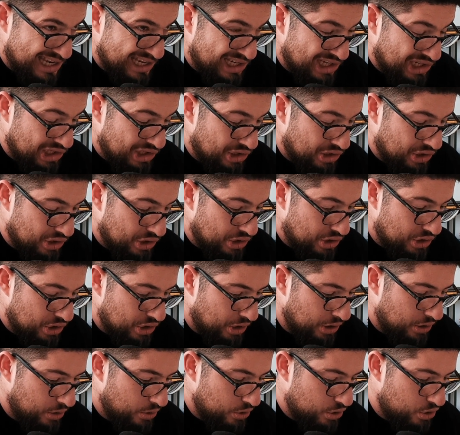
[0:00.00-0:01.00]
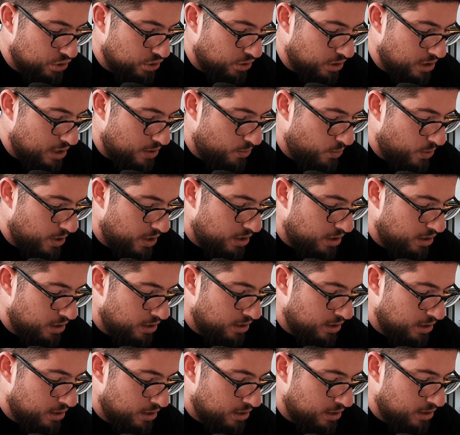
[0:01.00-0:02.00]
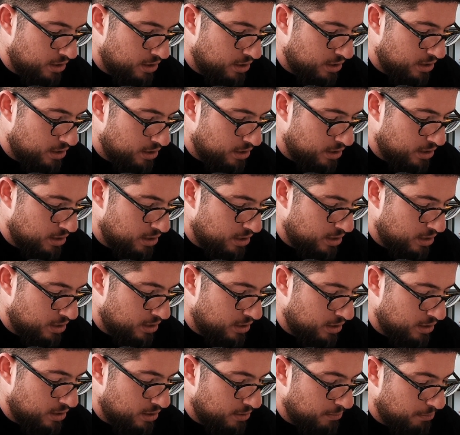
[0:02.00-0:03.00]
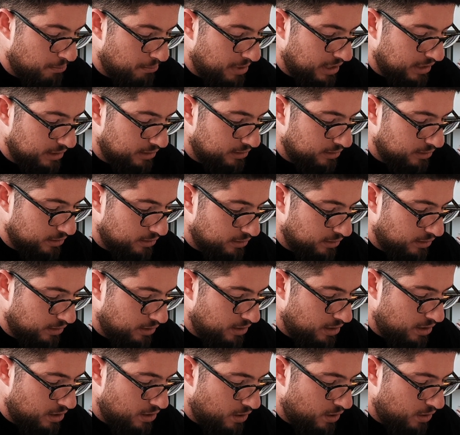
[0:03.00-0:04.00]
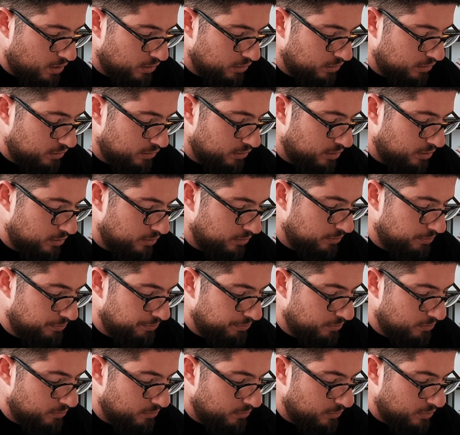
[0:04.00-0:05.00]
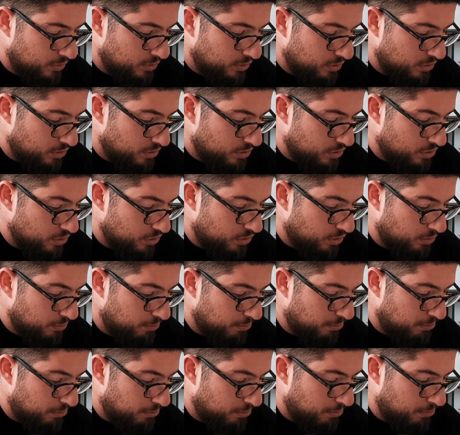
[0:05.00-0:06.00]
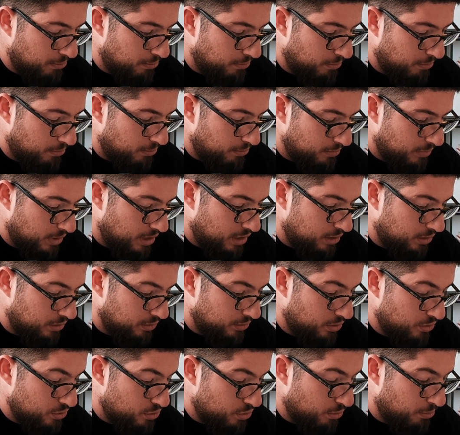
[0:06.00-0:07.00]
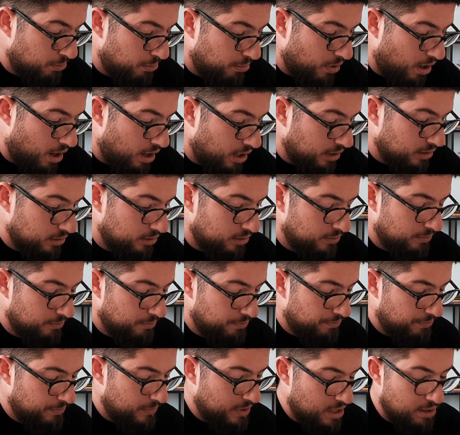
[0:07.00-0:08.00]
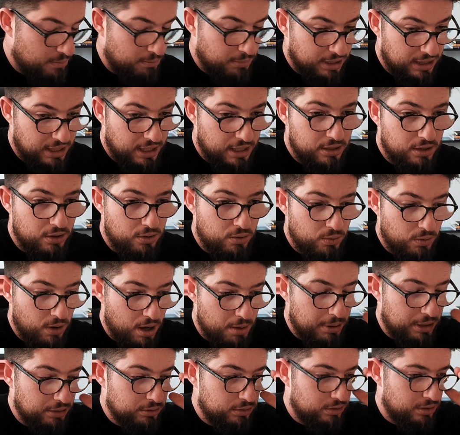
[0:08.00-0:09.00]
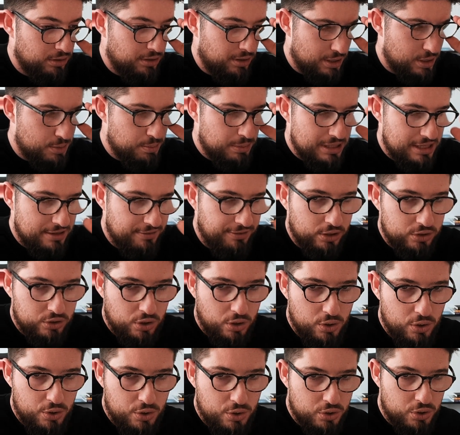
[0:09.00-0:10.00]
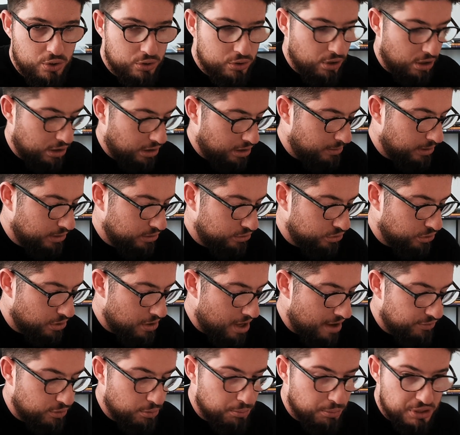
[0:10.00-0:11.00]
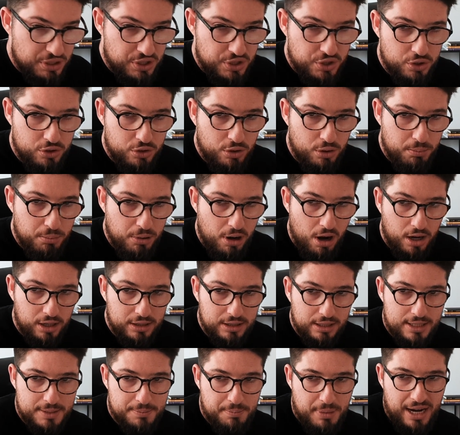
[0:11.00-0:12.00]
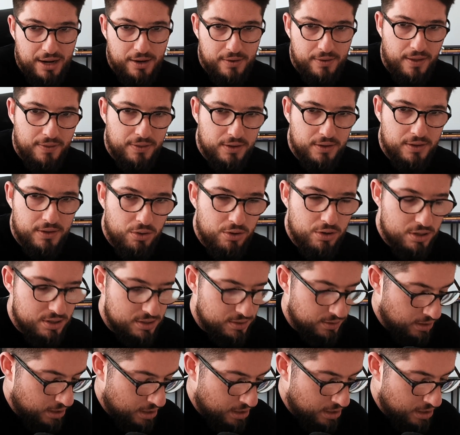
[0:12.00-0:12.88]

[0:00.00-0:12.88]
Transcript: solution aware, but they don't know your product, but they know about the specific solution you're talking about. So you have to position your product as better than the others.